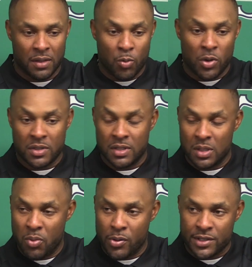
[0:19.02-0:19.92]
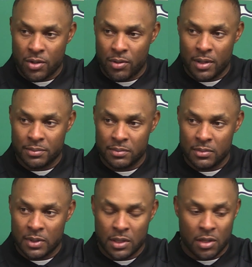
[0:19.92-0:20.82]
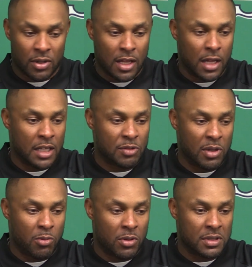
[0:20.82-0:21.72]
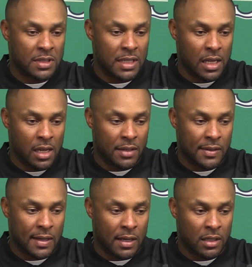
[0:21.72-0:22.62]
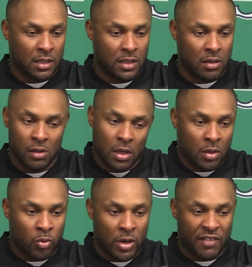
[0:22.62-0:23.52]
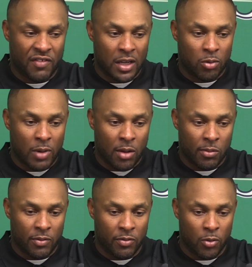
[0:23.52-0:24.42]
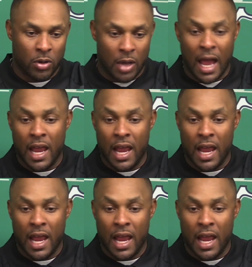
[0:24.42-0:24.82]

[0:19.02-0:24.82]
They wanted to see the points go up. You know, that's what they wanted to see. And, you know, we got to find a round for it.